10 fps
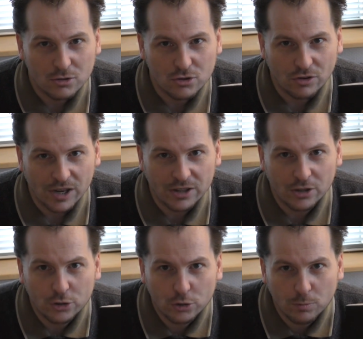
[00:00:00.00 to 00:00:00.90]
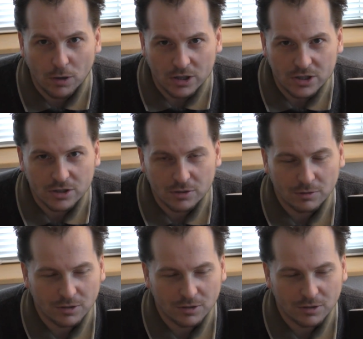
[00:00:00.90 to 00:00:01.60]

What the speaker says: train the new boss.